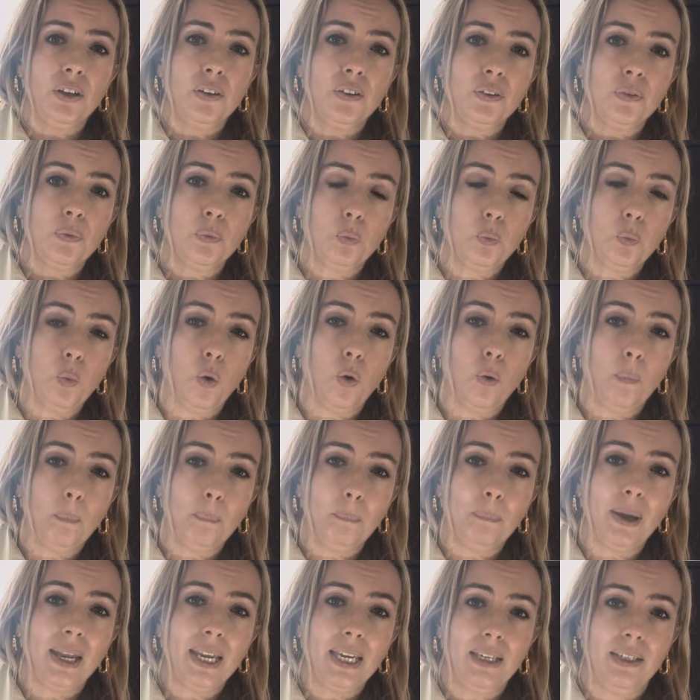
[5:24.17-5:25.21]
what
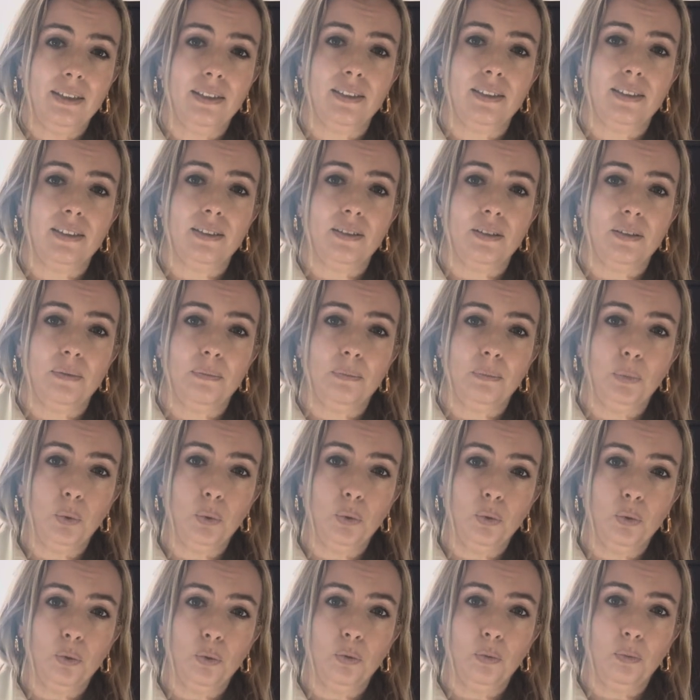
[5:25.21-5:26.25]
makes
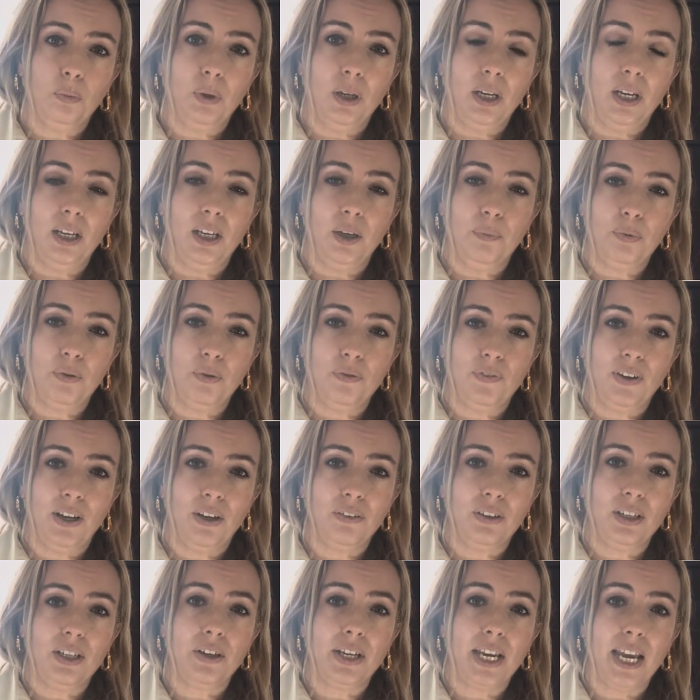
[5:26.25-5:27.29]
Maugham
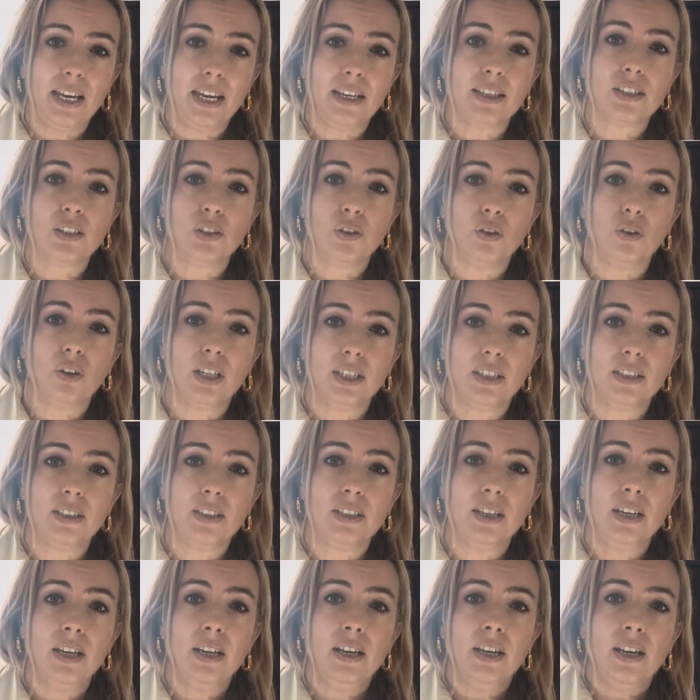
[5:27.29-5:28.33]
profound, okay, is not his
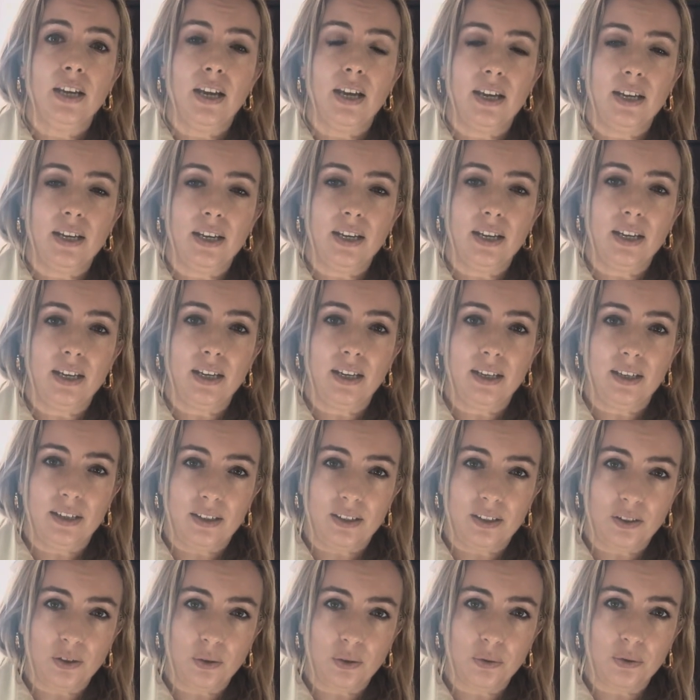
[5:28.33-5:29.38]

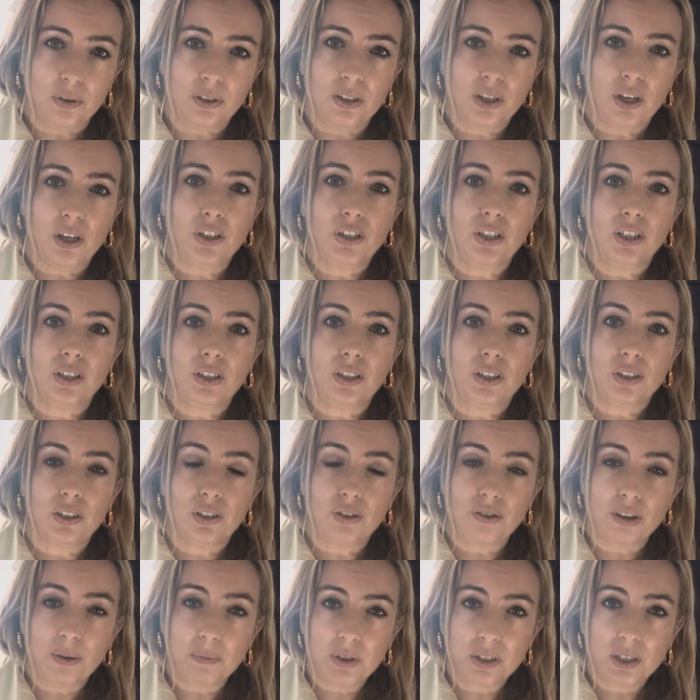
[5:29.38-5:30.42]
soul-searching
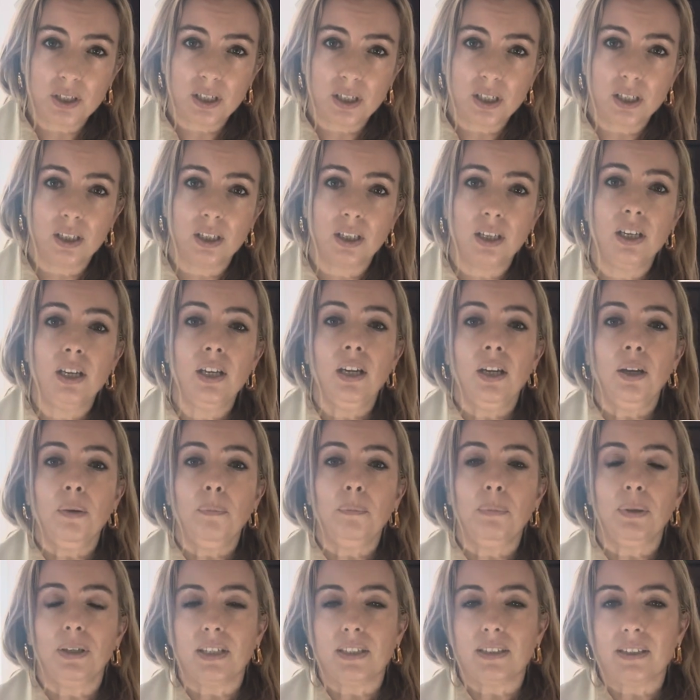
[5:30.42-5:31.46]
description,
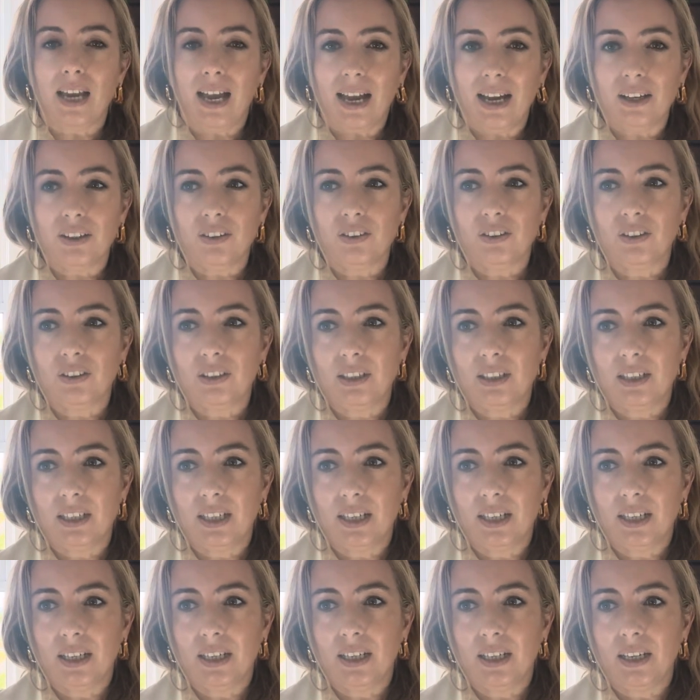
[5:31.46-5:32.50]
but is
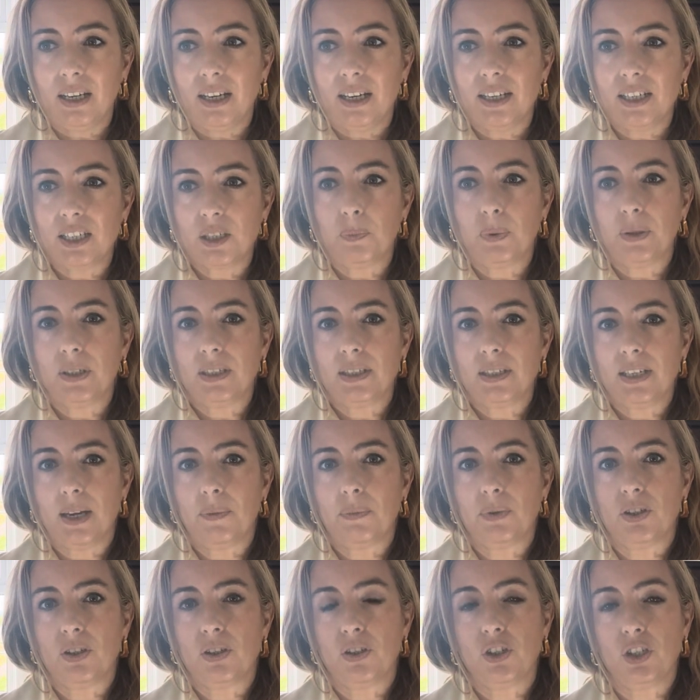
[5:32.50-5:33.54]
actually his
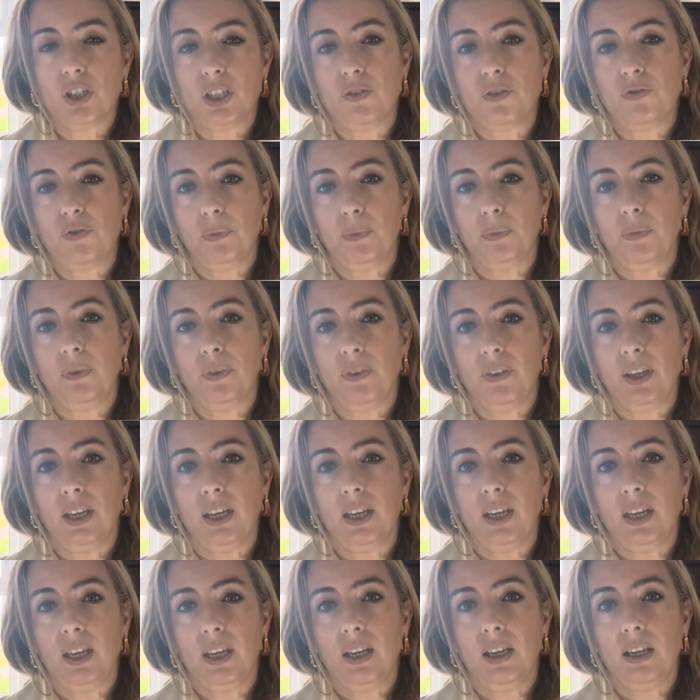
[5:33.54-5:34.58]
perception just from
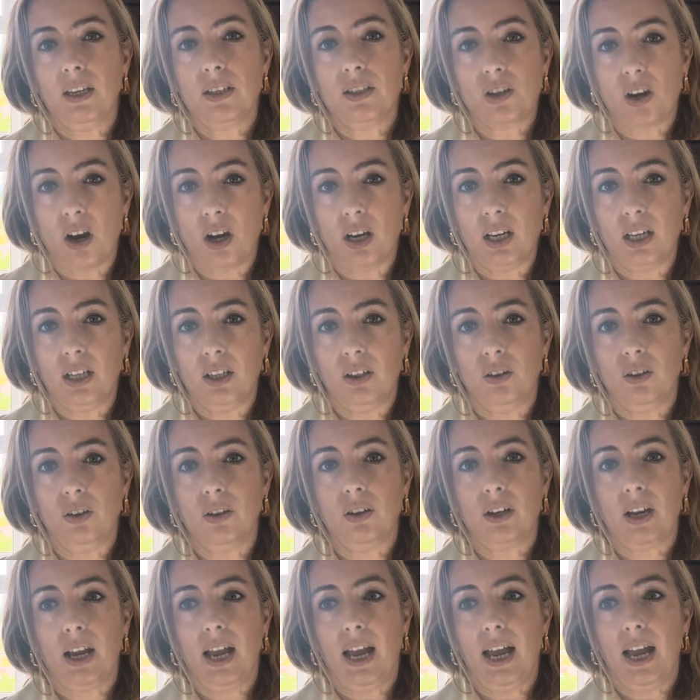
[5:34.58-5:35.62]
the
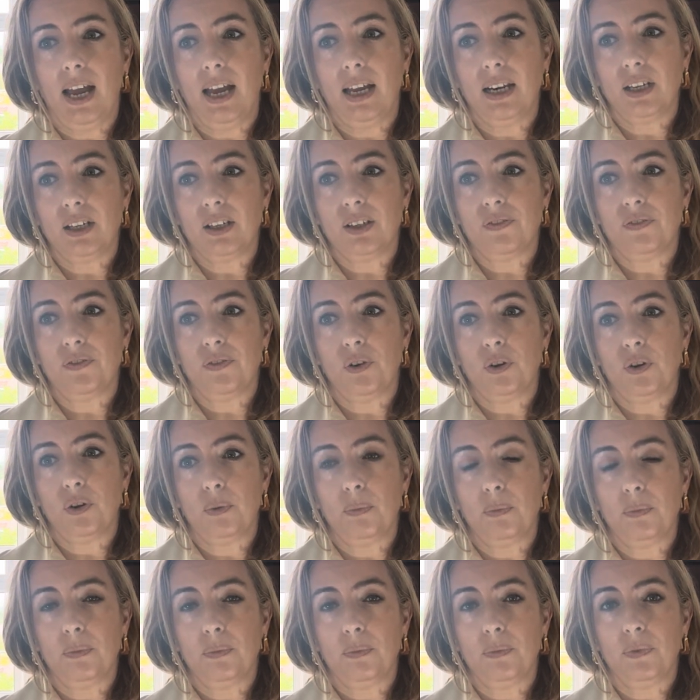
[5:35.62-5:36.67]
dialogue and
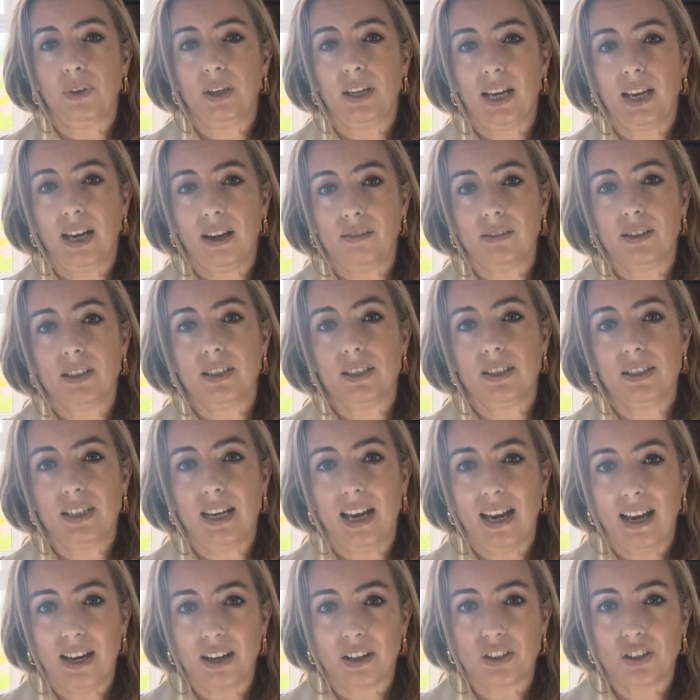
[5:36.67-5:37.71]
from the characters'
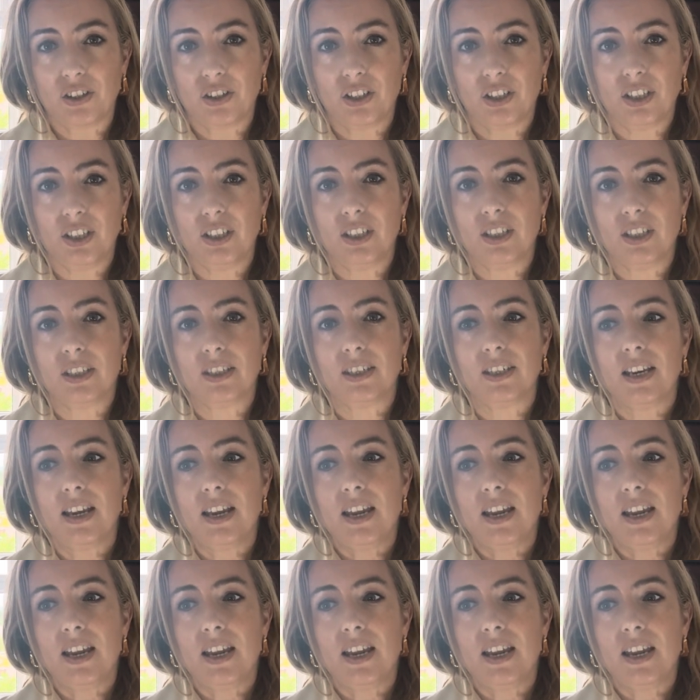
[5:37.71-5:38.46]
actions.